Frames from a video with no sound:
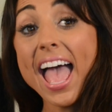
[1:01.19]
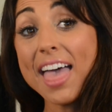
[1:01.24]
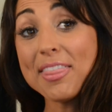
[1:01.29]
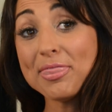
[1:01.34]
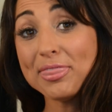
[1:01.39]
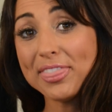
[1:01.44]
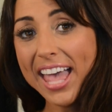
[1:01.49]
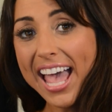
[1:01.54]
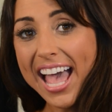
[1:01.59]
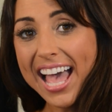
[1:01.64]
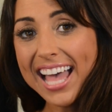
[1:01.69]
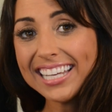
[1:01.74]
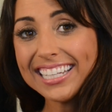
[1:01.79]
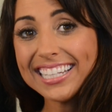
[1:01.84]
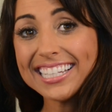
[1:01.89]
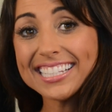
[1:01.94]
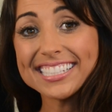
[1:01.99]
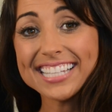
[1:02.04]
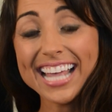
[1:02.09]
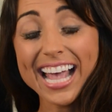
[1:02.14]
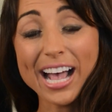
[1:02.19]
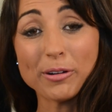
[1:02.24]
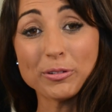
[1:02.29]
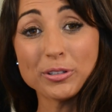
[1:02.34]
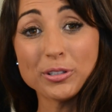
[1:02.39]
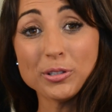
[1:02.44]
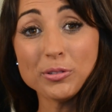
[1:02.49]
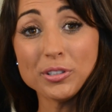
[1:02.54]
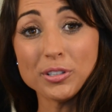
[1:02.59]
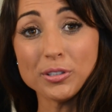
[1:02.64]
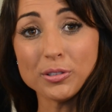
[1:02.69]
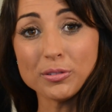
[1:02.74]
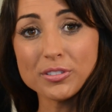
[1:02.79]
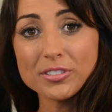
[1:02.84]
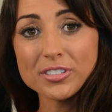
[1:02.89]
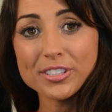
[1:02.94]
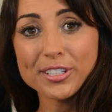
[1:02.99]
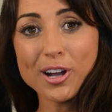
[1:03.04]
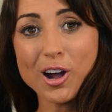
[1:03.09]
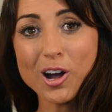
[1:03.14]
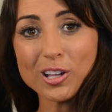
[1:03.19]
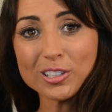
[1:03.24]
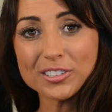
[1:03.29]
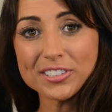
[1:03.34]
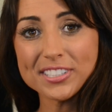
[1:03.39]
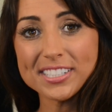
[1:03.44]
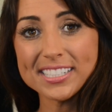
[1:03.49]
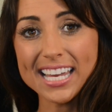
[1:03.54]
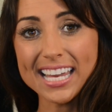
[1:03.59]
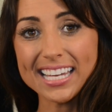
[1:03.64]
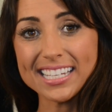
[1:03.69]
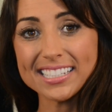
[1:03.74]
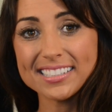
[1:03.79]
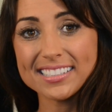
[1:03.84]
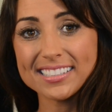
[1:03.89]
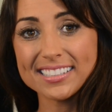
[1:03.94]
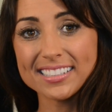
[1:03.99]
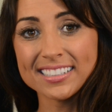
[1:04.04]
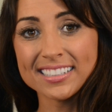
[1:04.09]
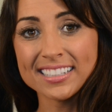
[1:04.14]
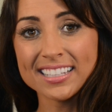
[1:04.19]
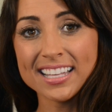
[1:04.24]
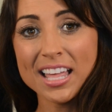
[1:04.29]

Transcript: And that is how you use collar stays.